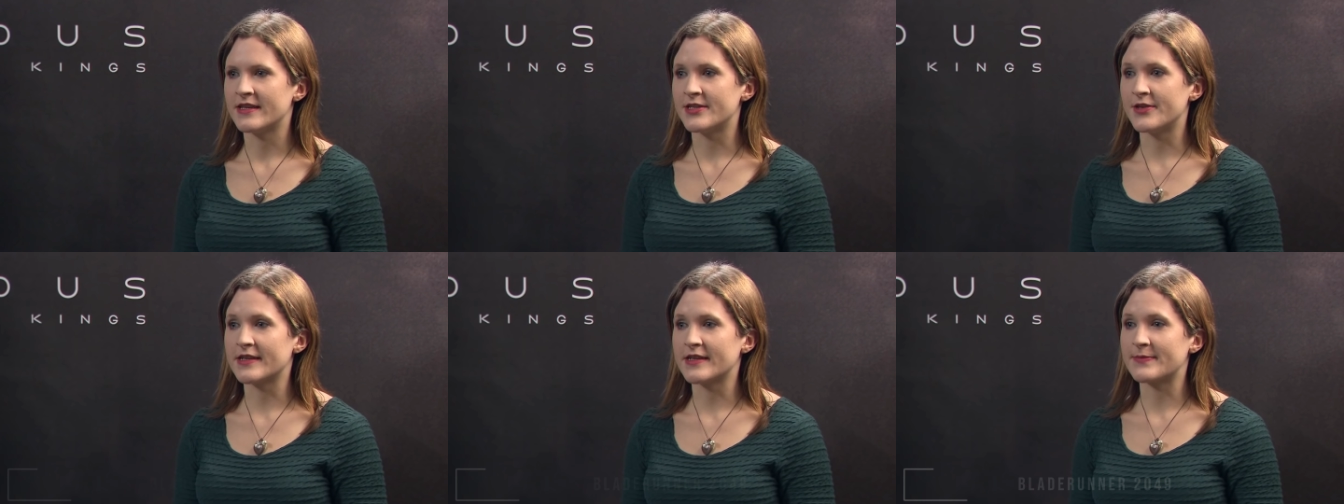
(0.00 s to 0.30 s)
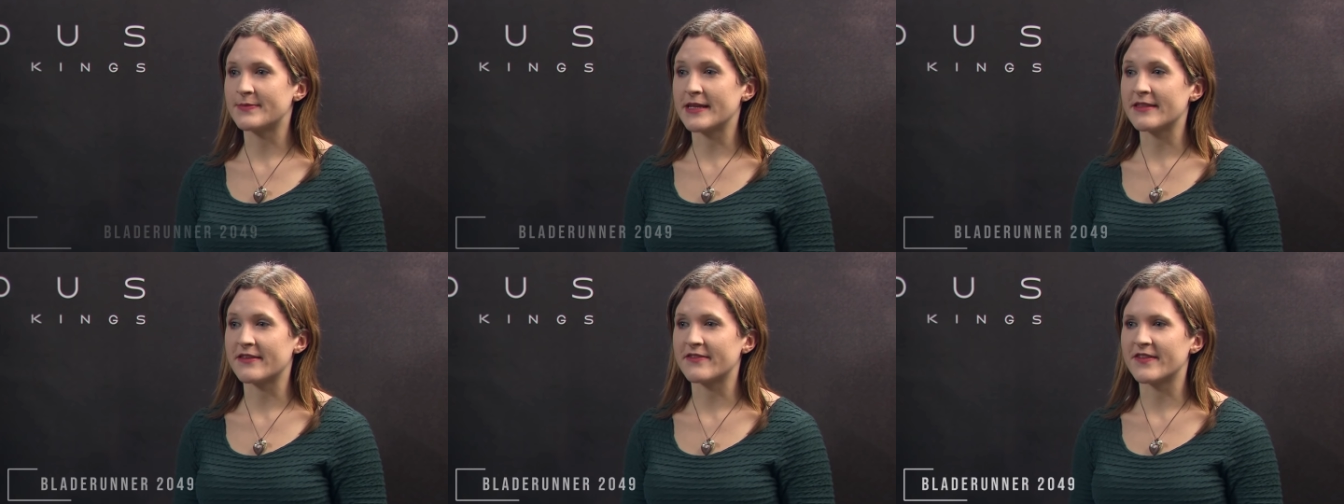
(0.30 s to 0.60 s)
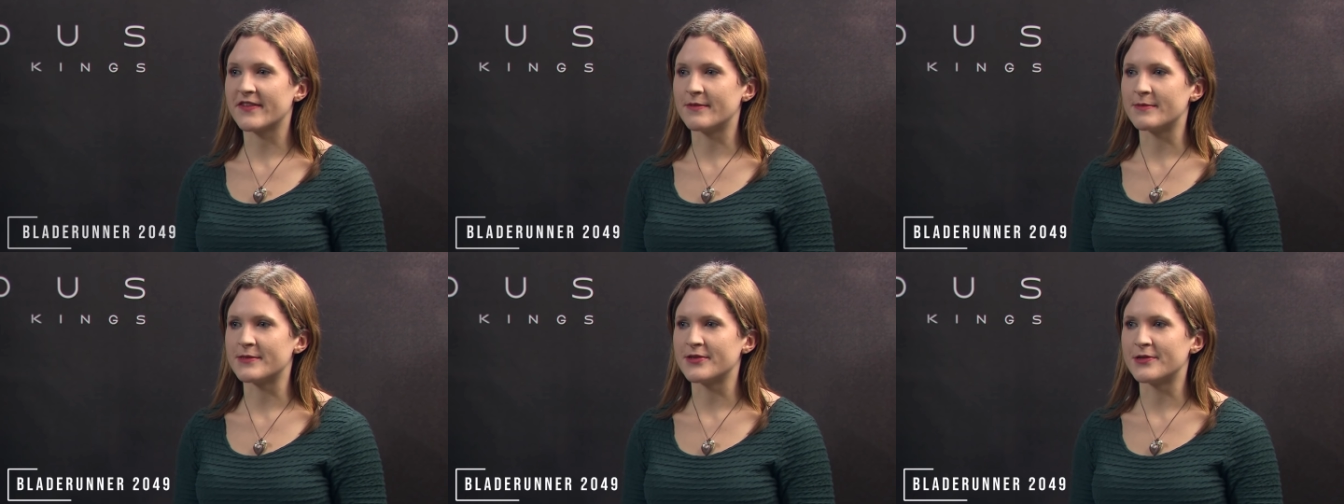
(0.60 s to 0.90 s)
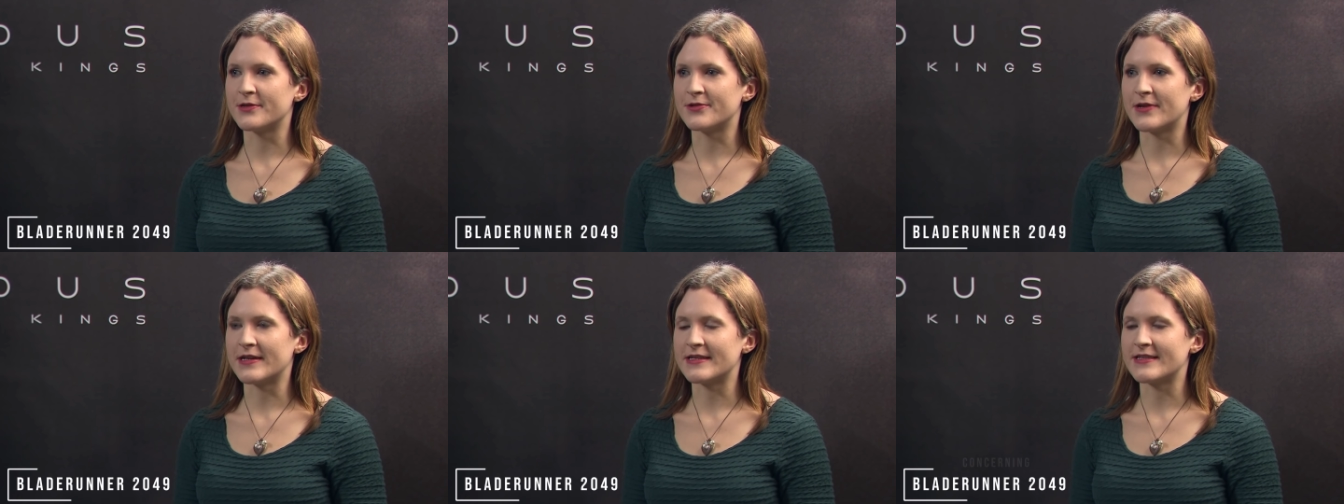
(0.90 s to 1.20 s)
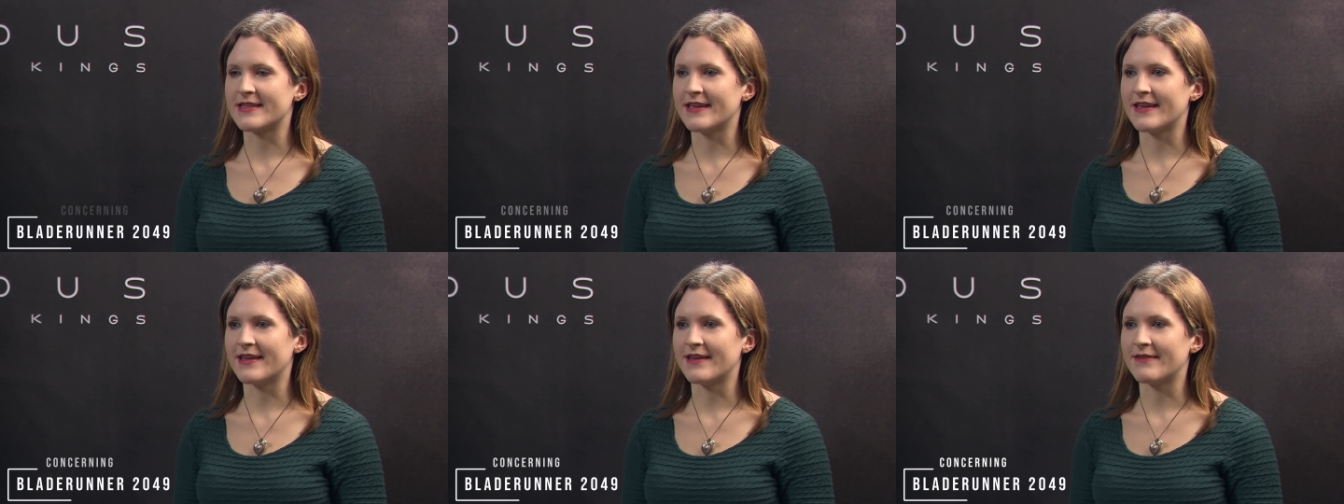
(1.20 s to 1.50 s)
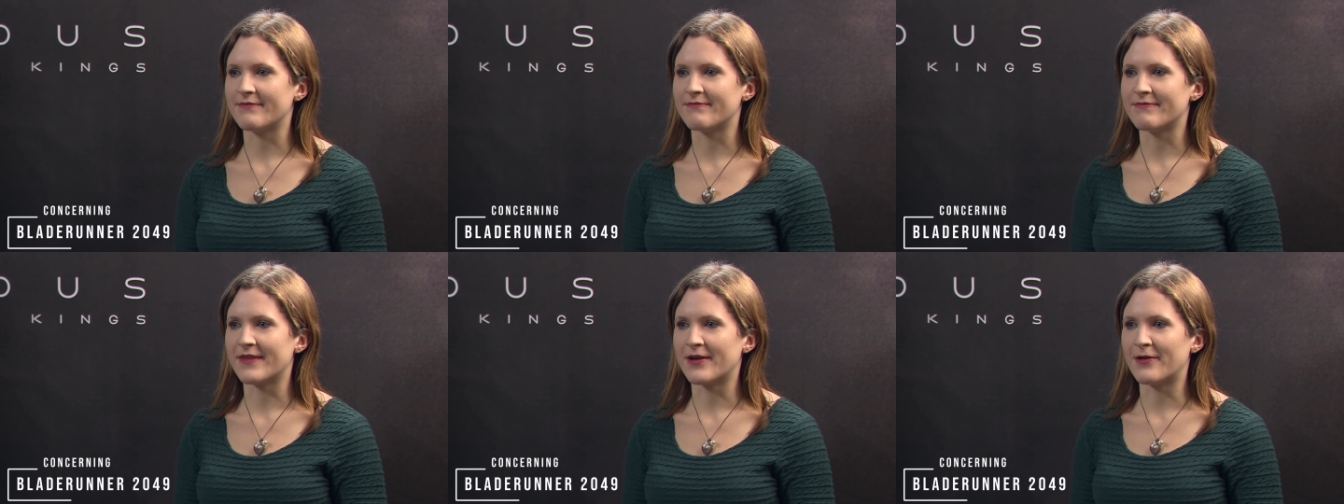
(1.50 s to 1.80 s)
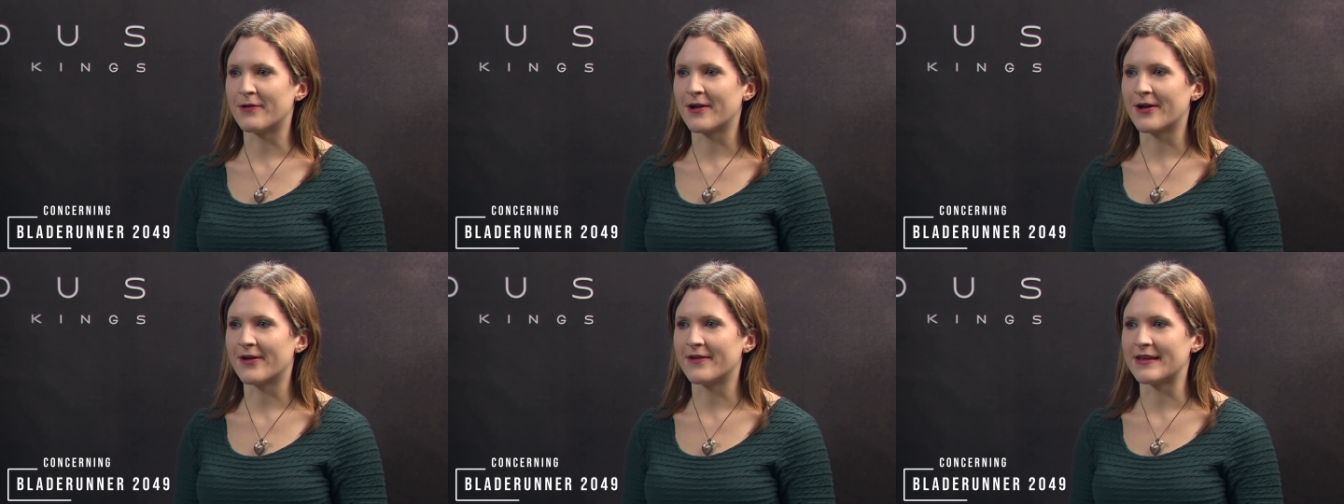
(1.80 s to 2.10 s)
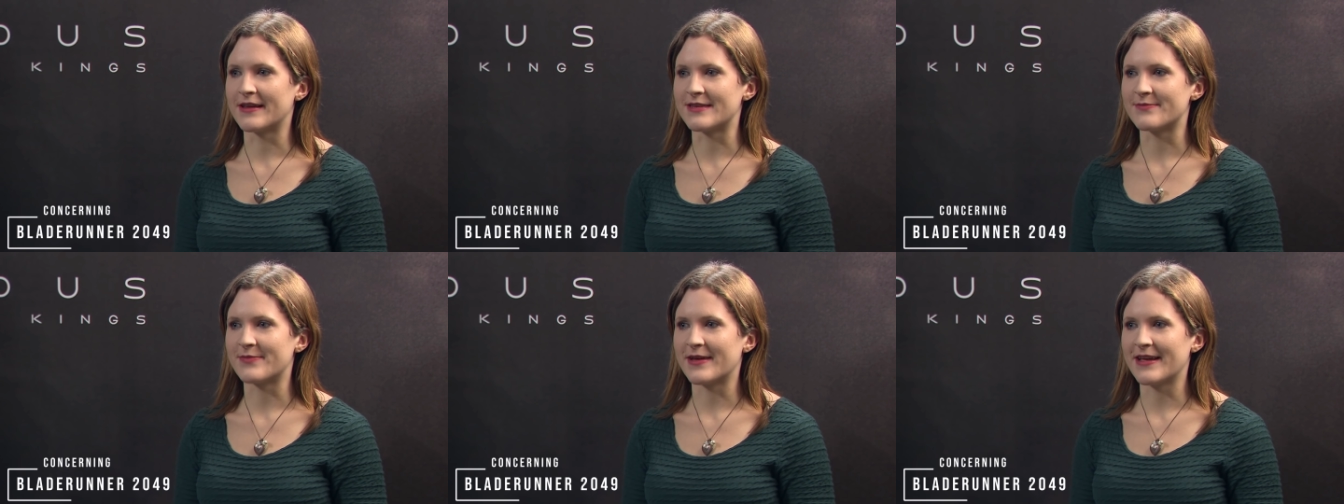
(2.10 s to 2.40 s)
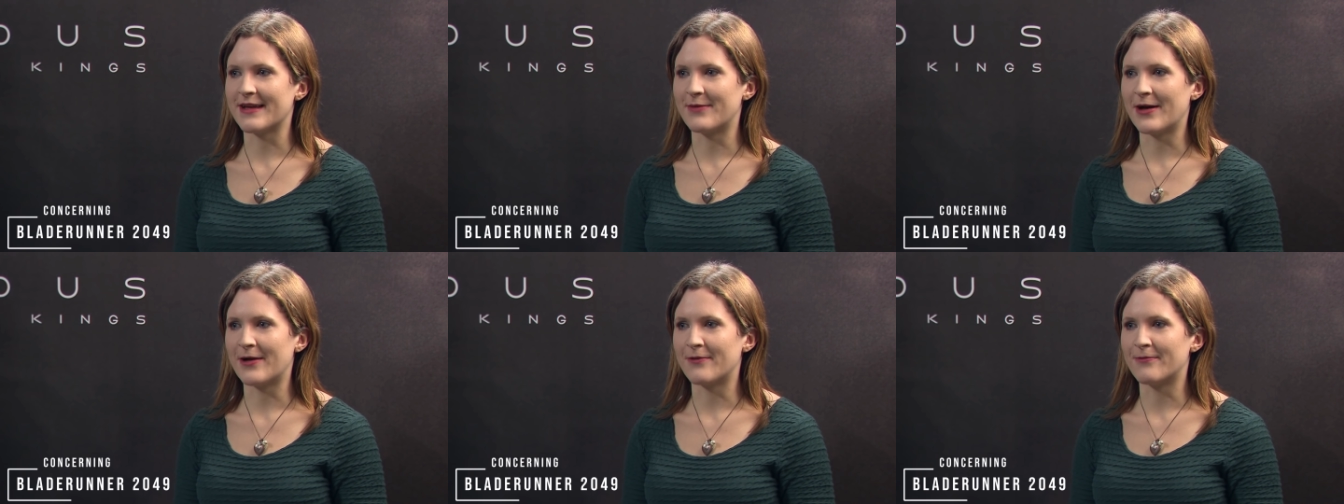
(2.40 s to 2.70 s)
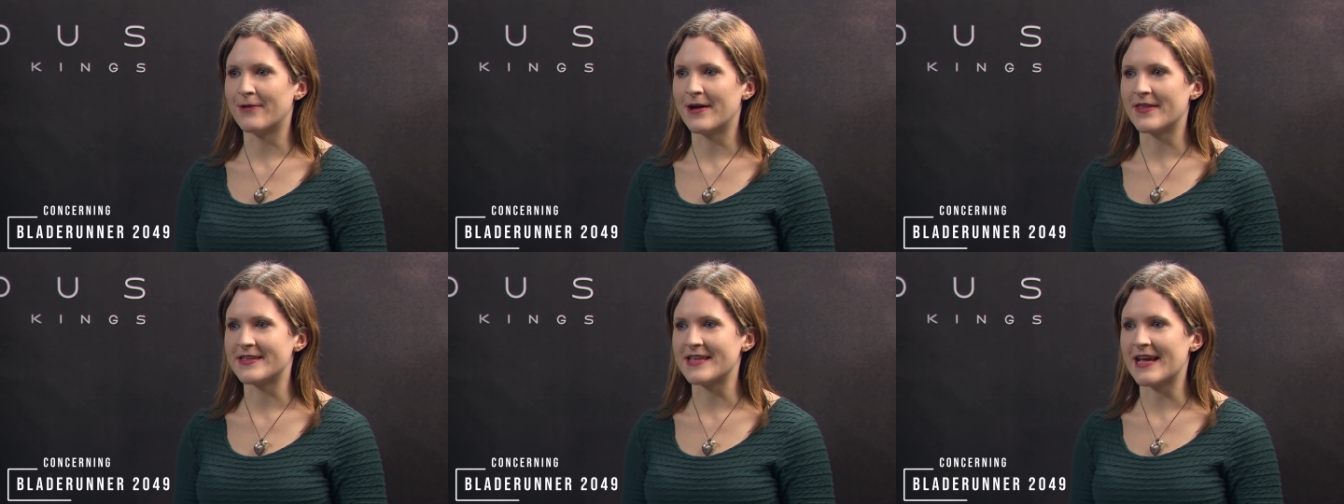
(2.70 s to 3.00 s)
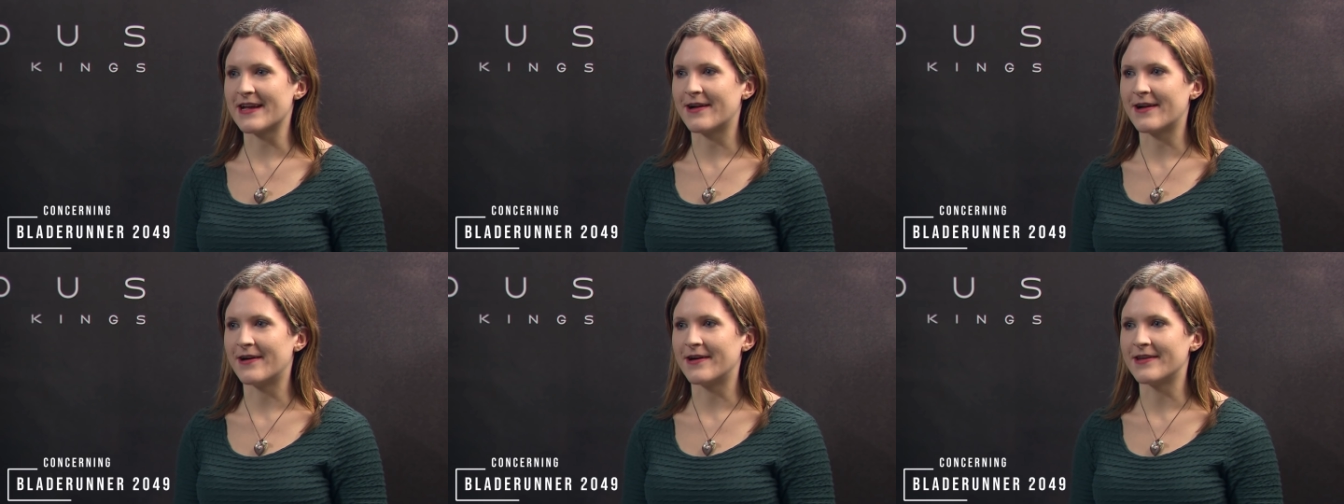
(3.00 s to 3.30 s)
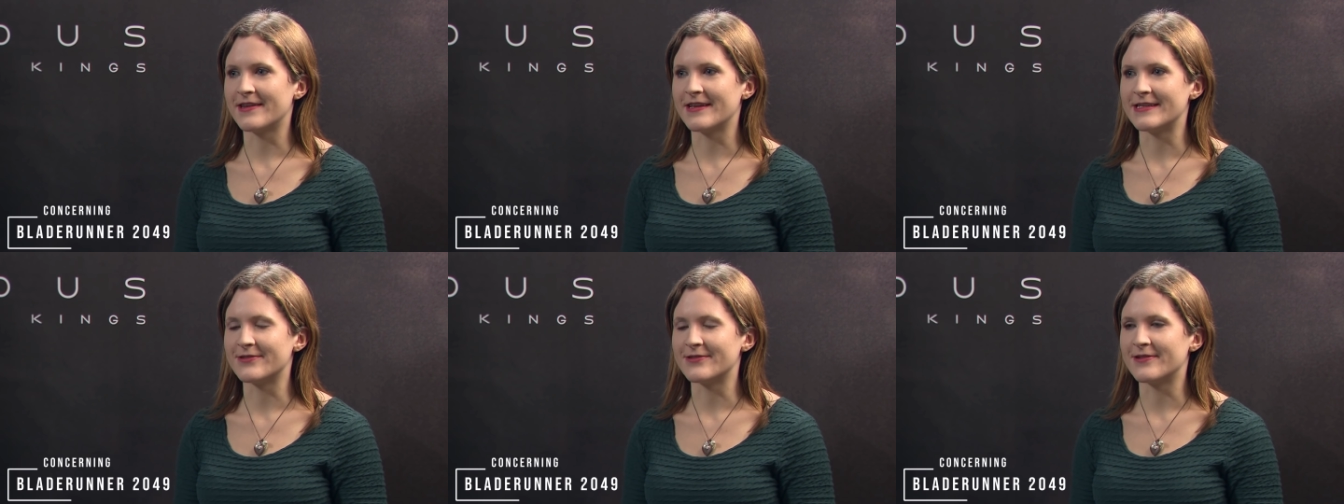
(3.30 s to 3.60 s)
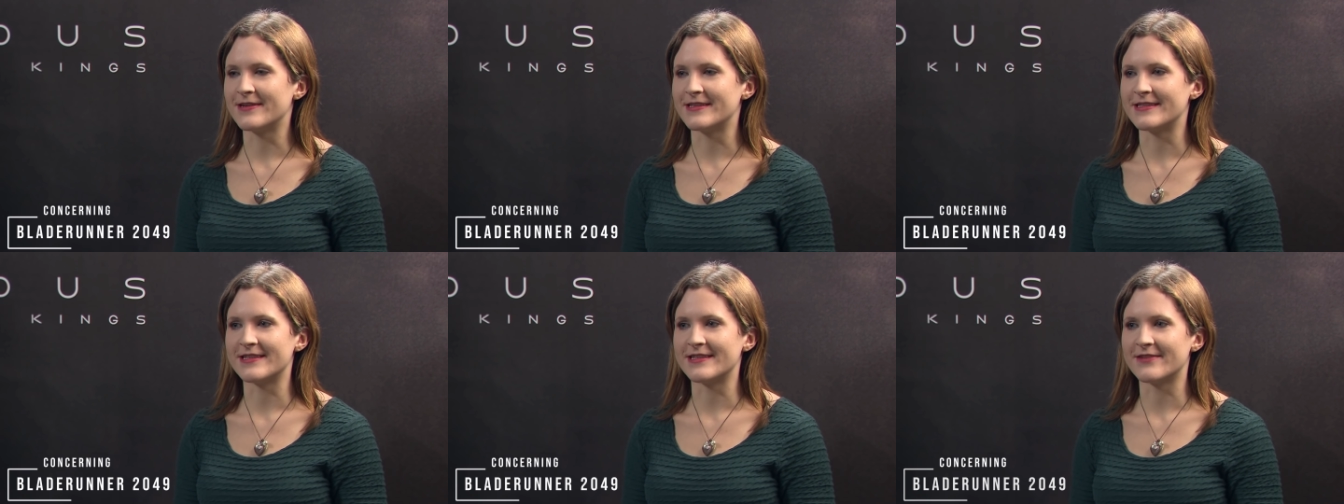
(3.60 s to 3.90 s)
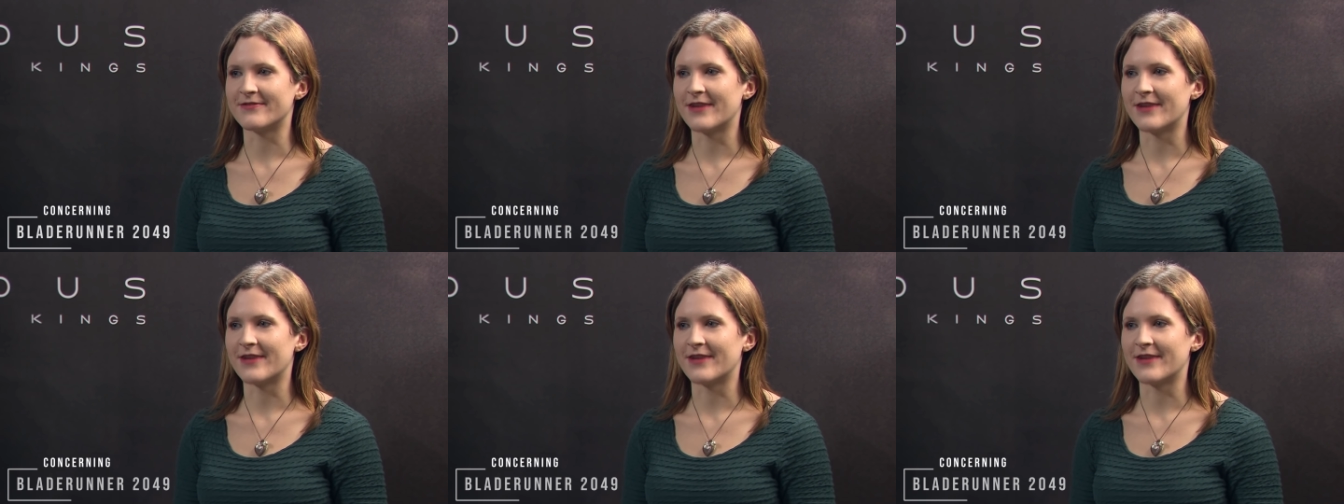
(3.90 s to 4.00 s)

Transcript: Do you expect the film to address the, the ongoing debate about whether Deckard is or isn't a